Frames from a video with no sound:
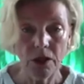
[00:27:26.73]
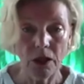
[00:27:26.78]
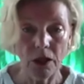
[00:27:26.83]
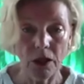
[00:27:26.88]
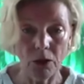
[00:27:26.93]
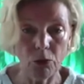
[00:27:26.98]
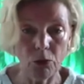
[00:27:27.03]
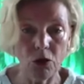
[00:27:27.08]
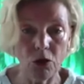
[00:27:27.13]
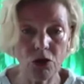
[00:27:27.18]

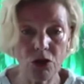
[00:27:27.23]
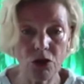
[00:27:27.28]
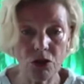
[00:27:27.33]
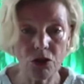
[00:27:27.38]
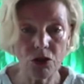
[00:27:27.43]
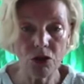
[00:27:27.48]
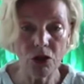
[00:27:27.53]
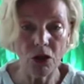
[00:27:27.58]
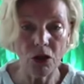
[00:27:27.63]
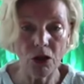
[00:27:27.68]
and was
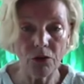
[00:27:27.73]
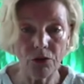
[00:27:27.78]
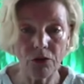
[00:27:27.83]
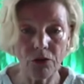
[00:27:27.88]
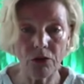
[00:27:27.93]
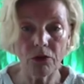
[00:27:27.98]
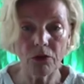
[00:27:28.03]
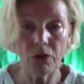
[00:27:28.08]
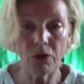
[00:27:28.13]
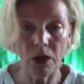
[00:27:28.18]
not
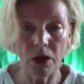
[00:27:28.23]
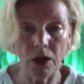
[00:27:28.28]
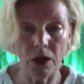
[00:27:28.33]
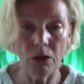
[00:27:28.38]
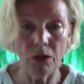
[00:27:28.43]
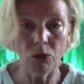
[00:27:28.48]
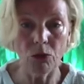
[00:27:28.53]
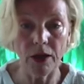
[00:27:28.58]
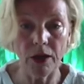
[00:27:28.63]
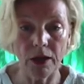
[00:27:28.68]
in
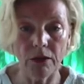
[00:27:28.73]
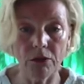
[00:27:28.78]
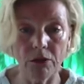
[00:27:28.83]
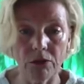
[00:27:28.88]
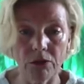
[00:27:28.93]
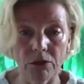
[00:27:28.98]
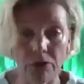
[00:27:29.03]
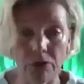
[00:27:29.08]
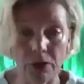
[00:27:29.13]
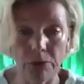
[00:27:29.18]
a way
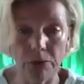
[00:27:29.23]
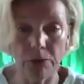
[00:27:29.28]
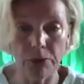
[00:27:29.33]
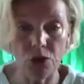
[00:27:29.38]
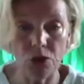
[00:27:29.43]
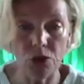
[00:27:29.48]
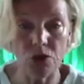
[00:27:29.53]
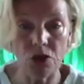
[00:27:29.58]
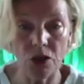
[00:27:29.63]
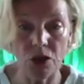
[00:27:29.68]

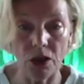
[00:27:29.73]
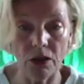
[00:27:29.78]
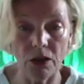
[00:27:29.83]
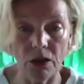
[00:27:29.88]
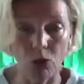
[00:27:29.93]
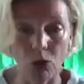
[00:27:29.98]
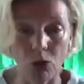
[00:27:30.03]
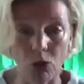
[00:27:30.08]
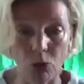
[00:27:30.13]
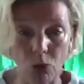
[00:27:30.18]

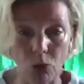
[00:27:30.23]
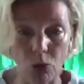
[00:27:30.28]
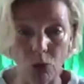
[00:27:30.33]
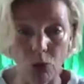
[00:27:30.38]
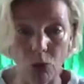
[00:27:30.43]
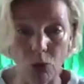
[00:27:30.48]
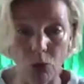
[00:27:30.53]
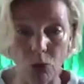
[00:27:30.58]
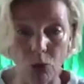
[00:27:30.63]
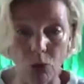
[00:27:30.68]
reproducing what
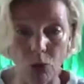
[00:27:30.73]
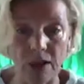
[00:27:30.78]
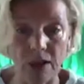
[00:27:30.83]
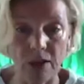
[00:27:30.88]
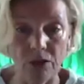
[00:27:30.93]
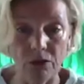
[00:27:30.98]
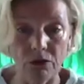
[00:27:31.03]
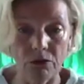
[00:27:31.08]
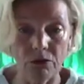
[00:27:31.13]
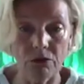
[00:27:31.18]
was
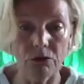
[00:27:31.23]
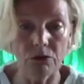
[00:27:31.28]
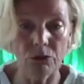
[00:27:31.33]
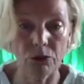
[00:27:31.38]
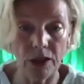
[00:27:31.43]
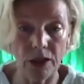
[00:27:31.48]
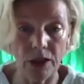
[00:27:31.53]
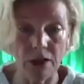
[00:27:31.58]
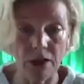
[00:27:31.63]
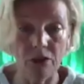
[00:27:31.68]

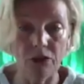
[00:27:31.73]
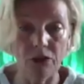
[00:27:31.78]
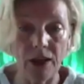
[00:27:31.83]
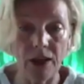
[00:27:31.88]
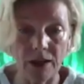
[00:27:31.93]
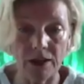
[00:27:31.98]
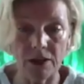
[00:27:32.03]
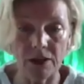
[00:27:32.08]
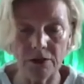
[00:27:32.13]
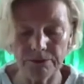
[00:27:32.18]
real there.